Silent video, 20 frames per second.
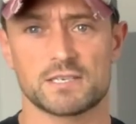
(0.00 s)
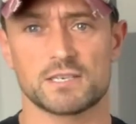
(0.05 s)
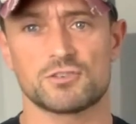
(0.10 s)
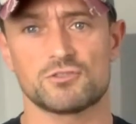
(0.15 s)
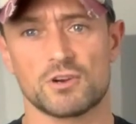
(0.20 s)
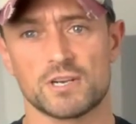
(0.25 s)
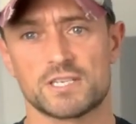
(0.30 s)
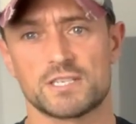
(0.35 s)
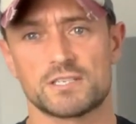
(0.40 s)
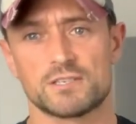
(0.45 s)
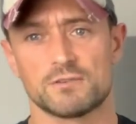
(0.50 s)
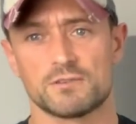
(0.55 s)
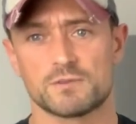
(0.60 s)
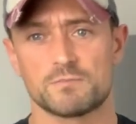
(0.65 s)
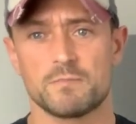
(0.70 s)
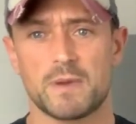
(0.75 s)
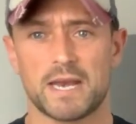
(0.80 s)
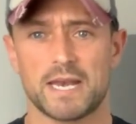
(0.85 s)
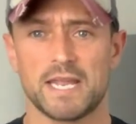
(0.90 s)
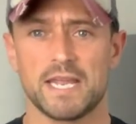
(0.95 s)
I try to do as
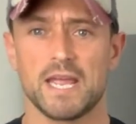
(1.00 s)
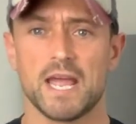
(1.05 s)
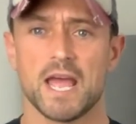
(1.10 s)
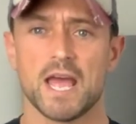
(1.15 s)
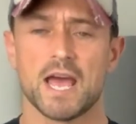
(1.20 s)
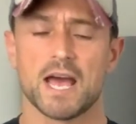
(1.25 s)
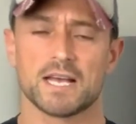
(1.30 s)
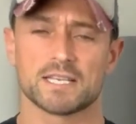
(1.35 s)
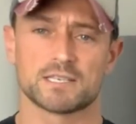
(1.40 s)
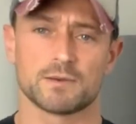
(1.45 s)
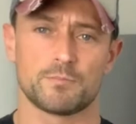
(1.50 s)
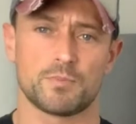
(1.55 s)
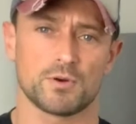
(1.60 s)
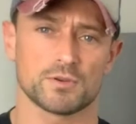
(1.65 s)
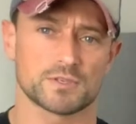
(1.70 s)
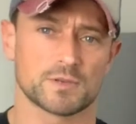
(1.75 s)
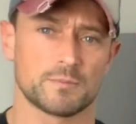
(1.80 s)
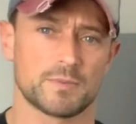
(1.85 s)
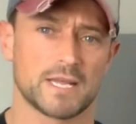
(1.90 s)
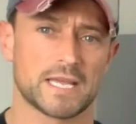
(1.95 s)
many as I
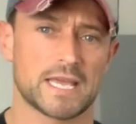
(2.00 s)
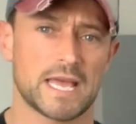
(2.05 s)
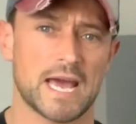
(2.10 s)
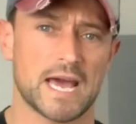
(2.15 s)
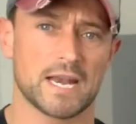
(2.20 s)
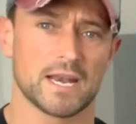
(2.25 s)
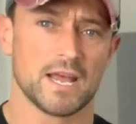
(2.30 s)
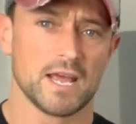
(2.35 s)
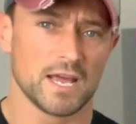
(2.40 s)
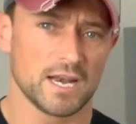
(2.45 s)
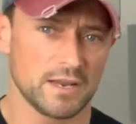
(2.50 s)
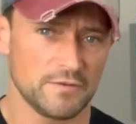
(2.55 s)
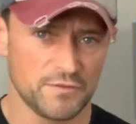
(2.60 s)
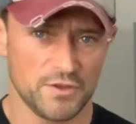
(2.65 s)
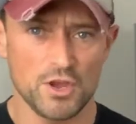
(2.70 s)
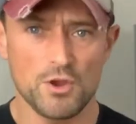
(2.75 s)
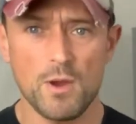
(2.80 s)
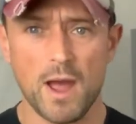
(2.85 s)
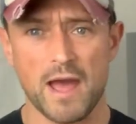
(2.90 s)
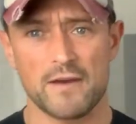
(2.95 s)
possibly can. And if
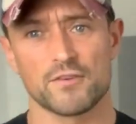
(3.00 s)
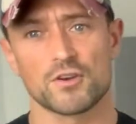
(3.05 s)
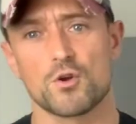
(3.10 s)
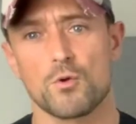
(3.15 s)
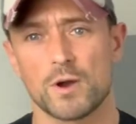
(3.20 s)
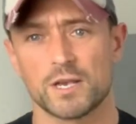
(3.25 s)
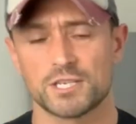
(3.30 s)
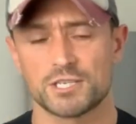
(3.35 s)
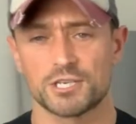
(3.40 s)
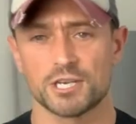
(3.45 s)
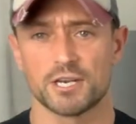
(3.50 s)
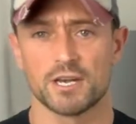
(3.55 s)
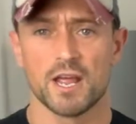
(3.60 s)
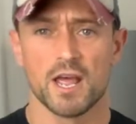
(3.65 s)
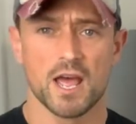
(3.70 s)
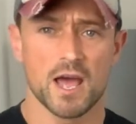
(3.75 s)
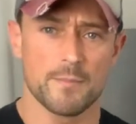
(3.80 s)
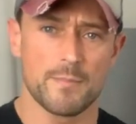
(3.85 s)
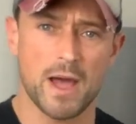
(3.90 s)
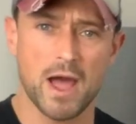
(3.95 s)
you have a question
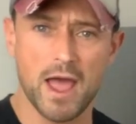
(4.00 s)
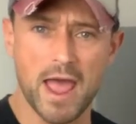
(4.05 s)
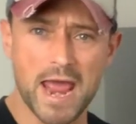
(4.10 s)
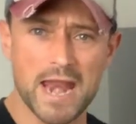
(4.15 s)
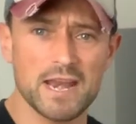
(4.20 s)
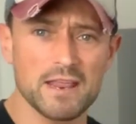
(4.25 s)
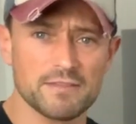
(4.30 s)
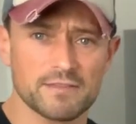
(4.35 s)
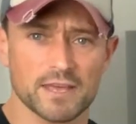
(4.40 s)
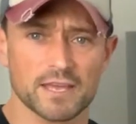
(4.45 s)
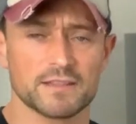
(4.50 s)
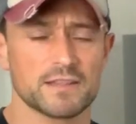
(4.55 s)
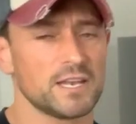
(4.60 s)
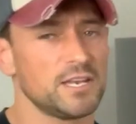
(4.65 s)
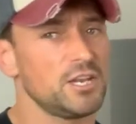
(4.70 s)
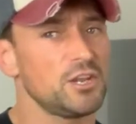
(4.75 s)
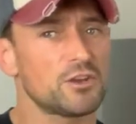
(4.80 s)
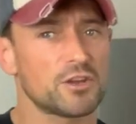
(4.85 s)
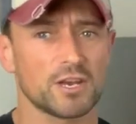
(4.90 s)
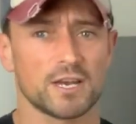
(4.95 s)
about anything, then
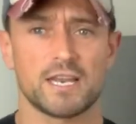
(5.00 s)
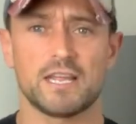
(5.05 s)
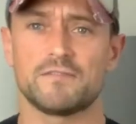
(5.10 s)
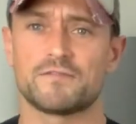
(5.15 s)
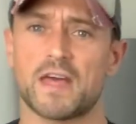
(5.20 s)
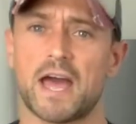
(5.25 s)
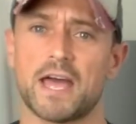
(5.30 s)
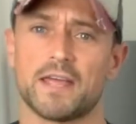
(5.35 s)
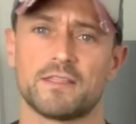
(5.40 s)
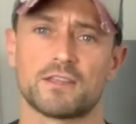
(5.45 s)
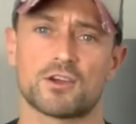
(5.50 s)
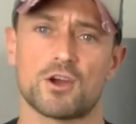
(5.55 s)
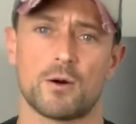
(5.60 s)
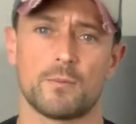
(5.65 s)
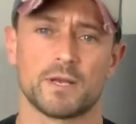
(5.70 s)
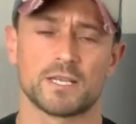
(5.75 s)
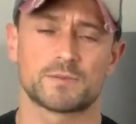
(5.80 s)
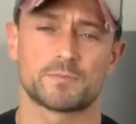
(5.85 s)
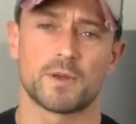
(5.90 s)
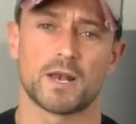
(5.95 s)
you can leave that in the
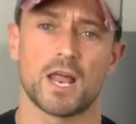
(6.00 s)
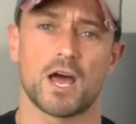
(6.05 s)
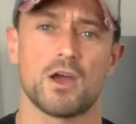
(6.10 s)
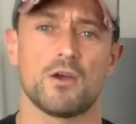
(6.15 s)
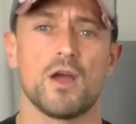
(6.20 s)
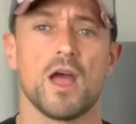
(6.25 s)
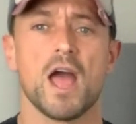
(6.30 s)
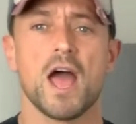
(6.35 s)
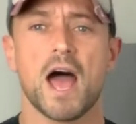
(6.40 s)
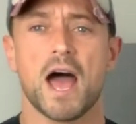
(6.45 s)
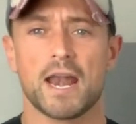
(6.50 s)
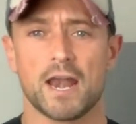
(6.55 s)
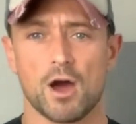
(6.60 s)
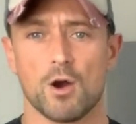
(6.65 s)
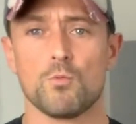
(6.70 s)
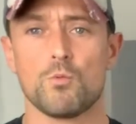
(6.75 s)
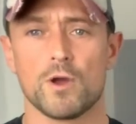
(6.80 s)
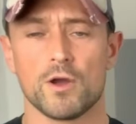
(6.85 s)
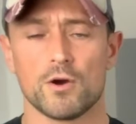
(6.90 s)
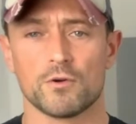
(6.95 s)
comments below and I
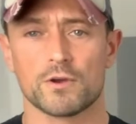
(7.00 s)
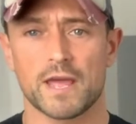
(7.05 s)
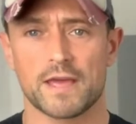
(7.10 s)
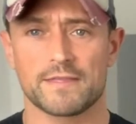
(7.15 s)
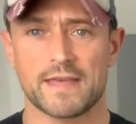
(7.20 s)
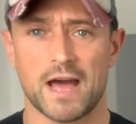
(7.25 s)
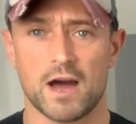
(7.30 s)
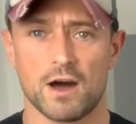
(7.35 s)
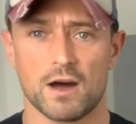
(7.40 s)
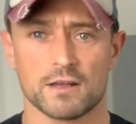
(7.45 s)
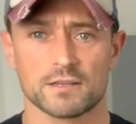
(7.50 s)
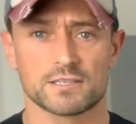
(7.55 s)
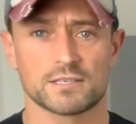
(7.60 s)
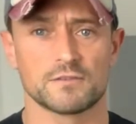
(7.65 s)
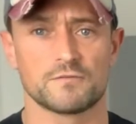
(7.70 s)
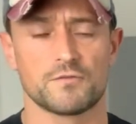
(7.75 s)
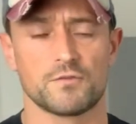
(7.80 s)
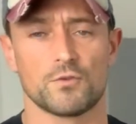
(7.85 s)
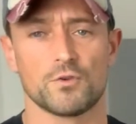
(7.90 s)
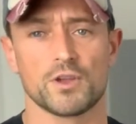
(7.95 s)
will get that
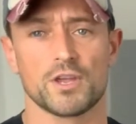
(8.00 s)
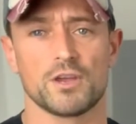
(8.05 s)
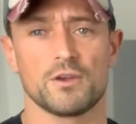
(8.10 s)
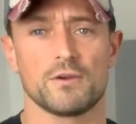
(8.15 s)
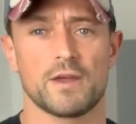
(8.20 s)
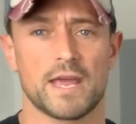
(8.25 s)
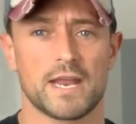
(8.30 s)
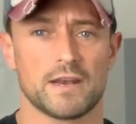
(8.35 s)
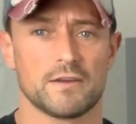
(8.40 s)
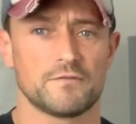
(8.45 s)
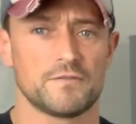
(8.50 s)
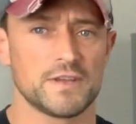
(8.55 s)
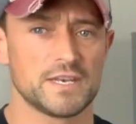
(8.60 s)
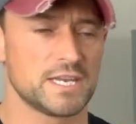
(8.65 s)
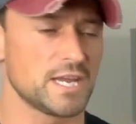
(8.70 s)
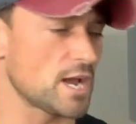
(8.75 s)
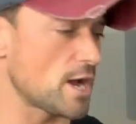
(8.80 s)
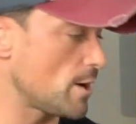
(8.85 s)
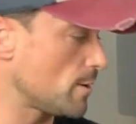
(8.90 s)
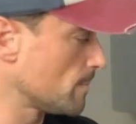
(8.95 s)
answered for you in a
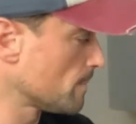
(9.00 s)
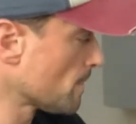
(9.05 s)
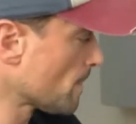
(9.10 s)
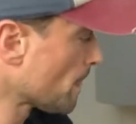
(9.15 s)
video.